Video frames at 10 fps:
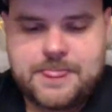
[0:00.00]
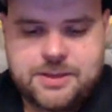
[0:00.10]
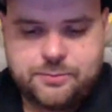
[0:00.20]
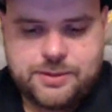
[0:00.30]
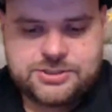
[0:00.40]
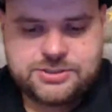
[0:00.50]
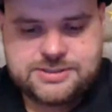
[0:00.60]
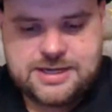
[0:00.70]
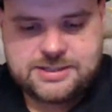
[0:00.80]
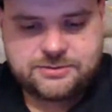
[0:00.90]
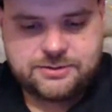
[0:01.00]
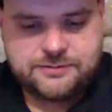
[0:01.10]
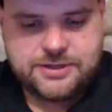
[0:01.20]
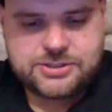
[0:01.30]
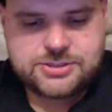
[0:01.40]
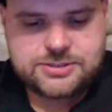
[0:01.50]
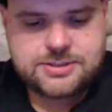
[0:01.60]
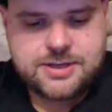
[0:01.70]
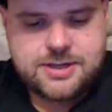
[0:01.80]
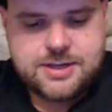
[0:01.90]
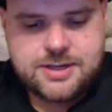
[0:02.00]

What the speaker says: You mentioned the Tactical Innovations.